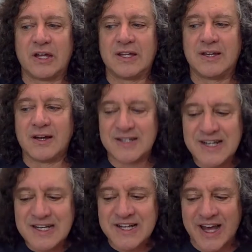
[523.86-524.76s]

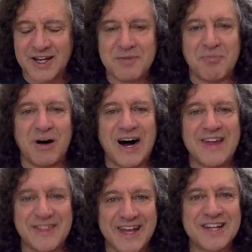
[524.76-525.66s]
dictated by
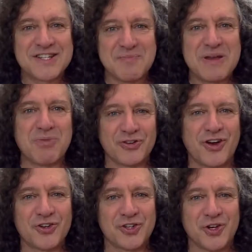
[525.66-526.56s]
things that people
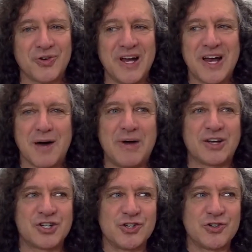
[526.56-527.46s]
told you about
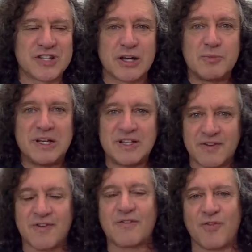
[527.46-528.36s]
shoes that could be
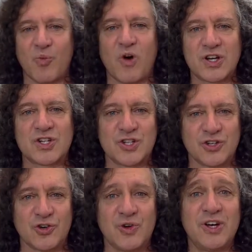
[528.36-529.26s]
different from one
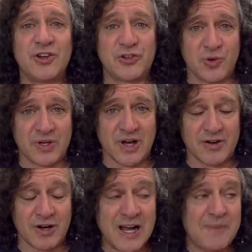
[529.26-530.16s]
shoe to
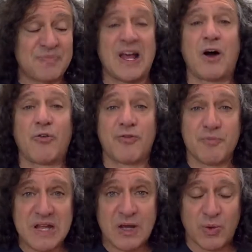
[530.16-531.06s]
another. Now, for
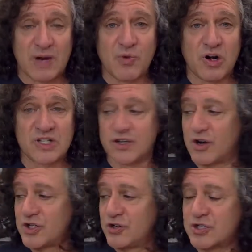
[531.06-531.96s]
me, when I'm wearing Zero
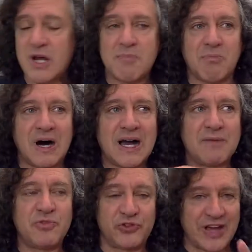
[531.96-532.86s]
Shoes, my
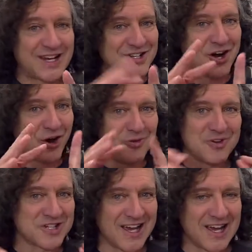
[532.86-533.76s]
second toe,
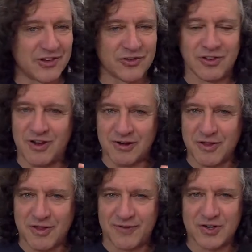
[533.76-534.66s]
which again is longer
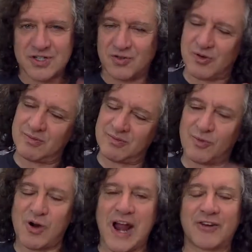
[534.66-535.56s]
than the first, or
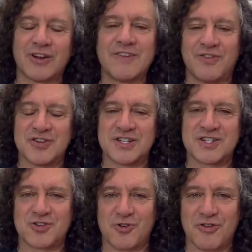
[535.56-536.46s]
more accurately, first is
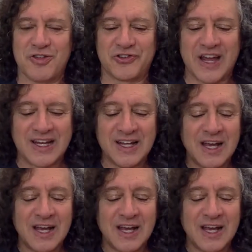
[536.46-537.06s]
shorter than the second,